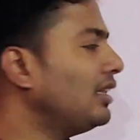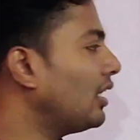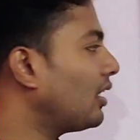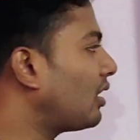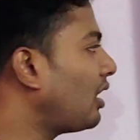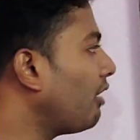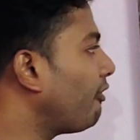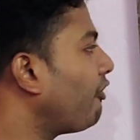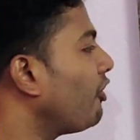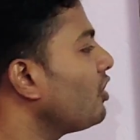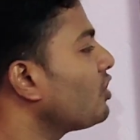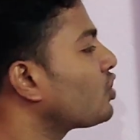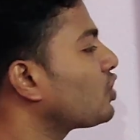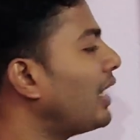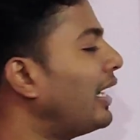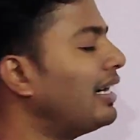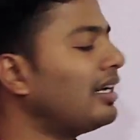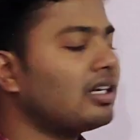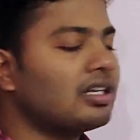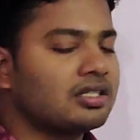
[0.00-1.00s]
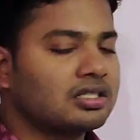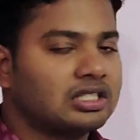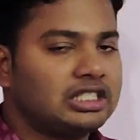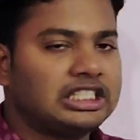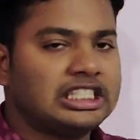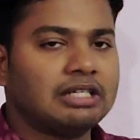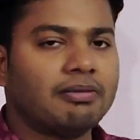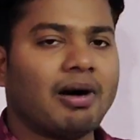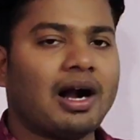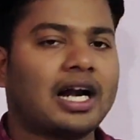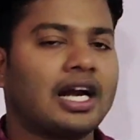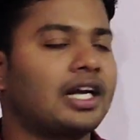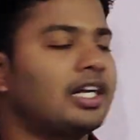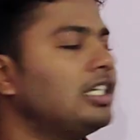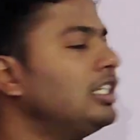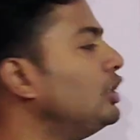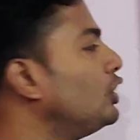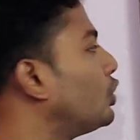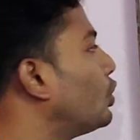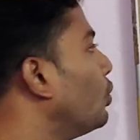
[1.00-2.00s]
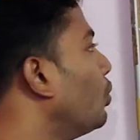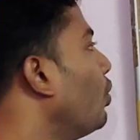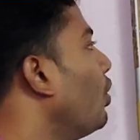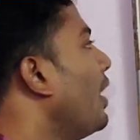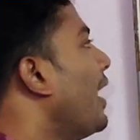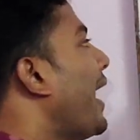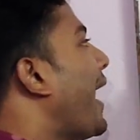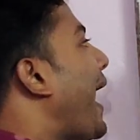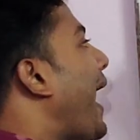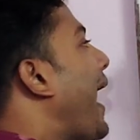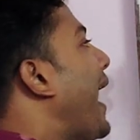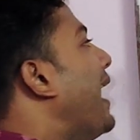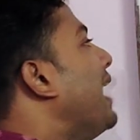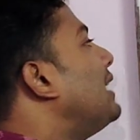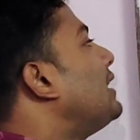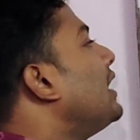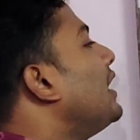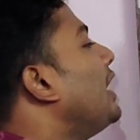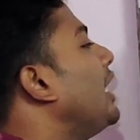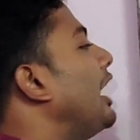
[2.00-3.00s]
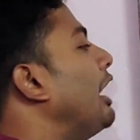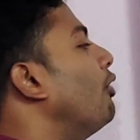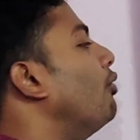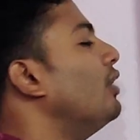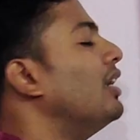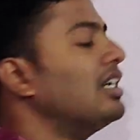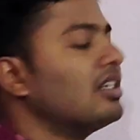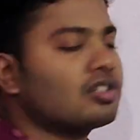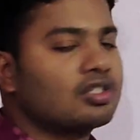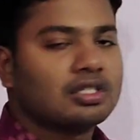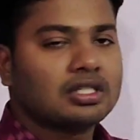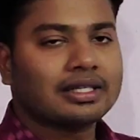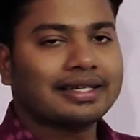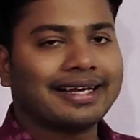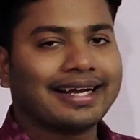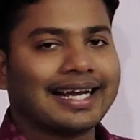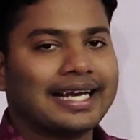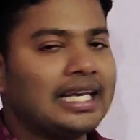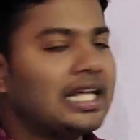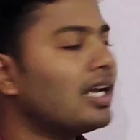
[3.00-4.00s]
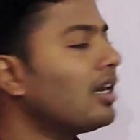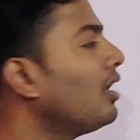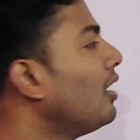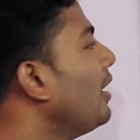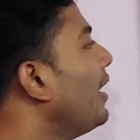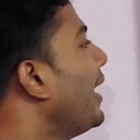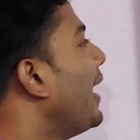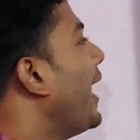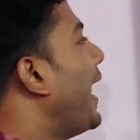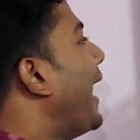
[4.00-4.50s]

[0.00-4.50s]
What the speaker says: the Griffin scientist divided into 18 units. Clear?